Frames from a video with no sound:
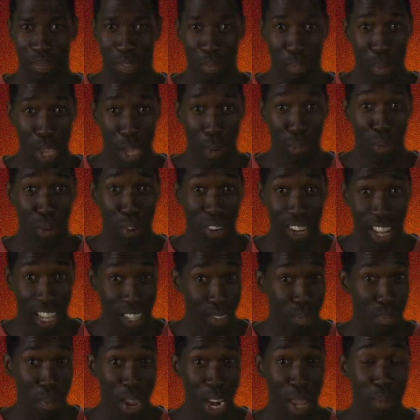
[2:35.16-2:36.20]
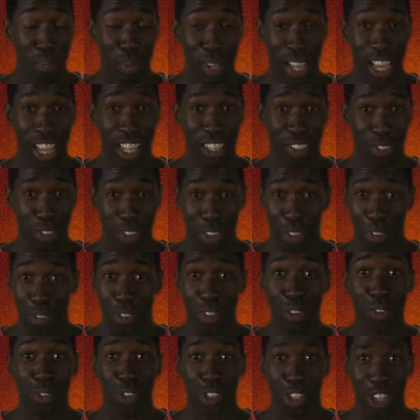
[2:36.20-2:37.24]
Manpreet has many plans for the
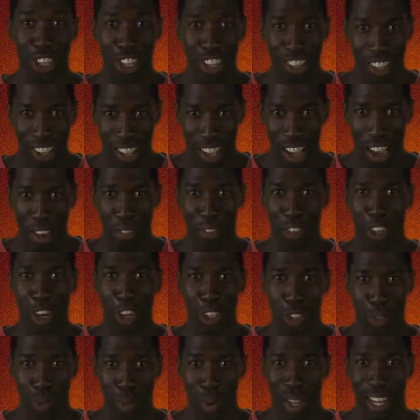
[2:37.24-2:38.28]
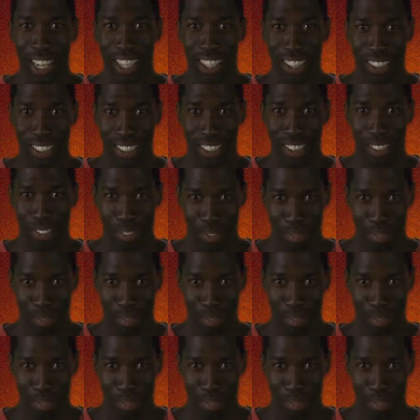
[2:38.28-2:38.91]
future of Dark Dwellings.